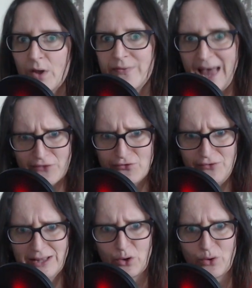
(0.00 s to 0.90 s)
That's
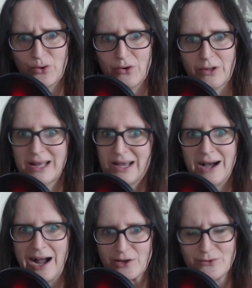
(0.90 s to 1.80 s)
really cool.
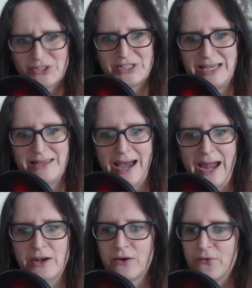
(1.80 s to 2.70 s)
I don't see that
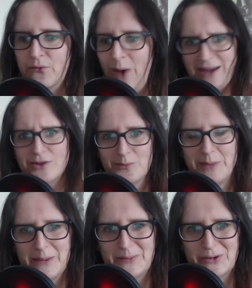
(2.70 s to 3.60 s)
enough. Why don't
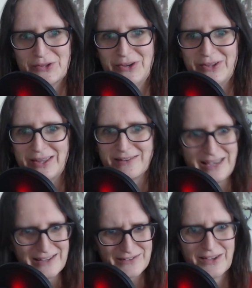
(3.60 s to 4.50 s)
people do this?
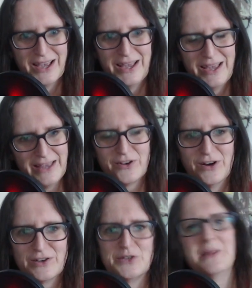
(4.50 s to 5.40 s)
It's
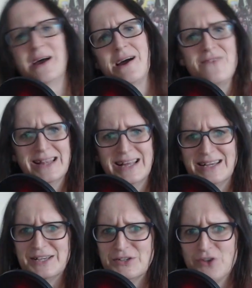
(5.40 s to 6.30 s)
awesome. Now, I realise
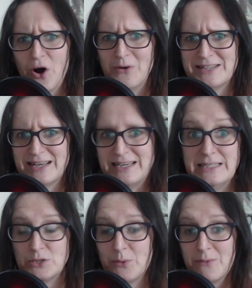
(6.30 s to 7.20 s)
that it's not always that easy
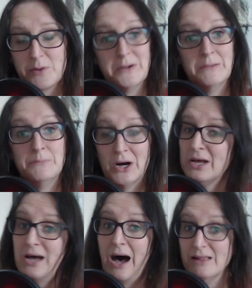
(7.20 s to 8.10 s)
to implement, but
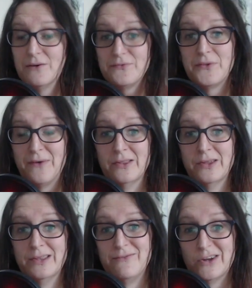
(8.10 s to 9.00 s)
I love the fact that
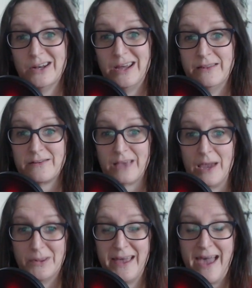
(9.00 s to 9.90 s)
they've done it in this game,
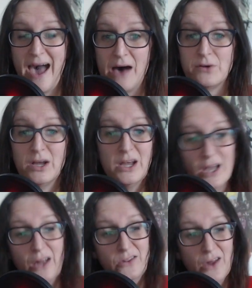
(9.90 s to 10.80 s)
and they have.
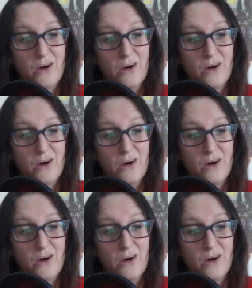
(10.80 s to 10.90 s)
And not